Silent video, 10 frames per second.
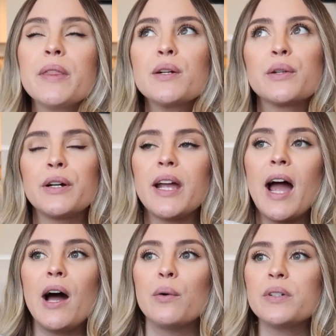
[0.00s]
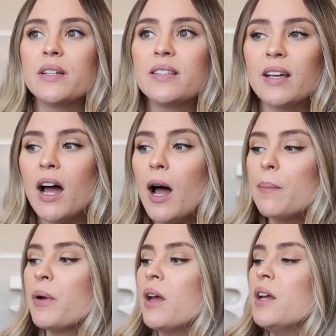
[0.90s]
when they're learning how to sit
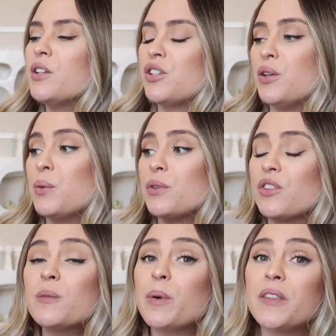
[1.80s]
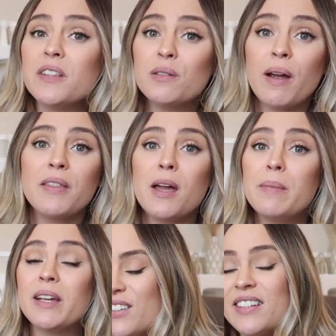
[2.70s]
up to just put this around
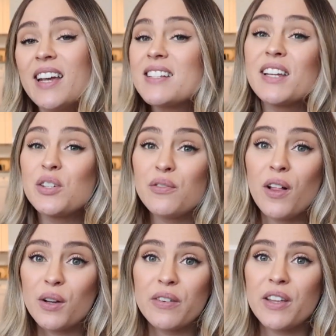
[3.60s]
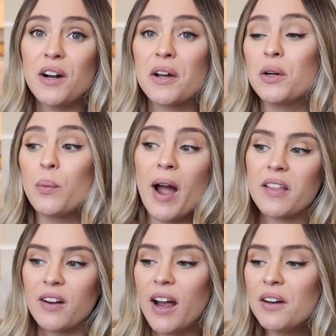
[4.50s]
them just in case they do fall over. They're not gonna
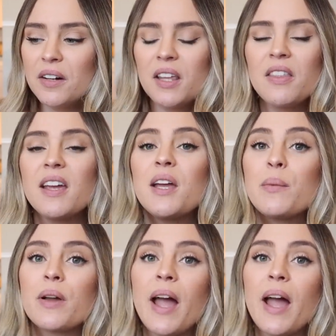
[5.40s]
whack their head or anything. It will